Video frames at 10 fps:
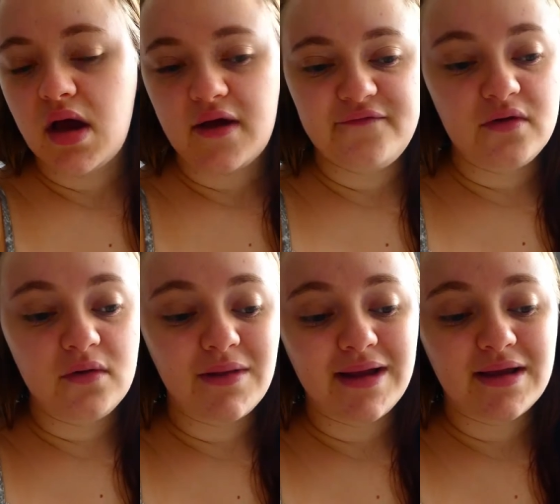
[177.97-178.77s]
I
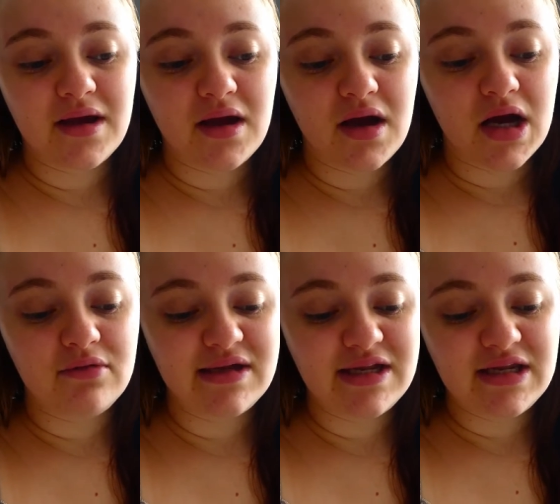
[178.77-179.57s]
feel like I
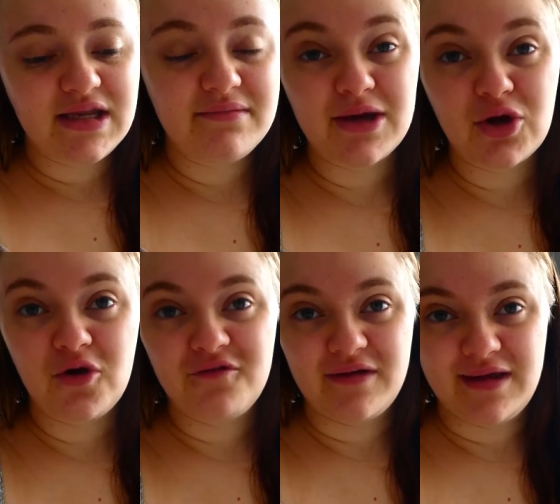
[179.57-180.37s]
really need my
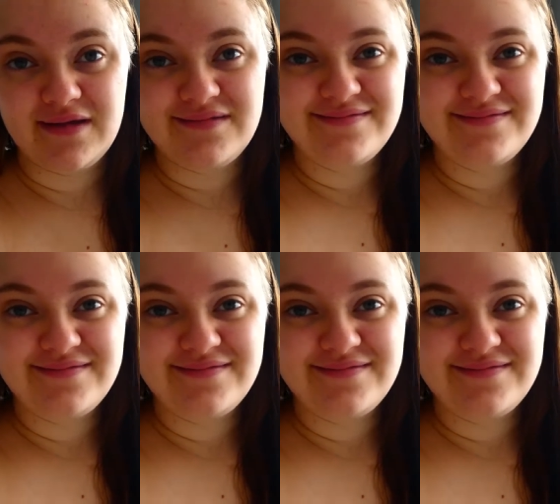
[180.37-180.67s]
coffee.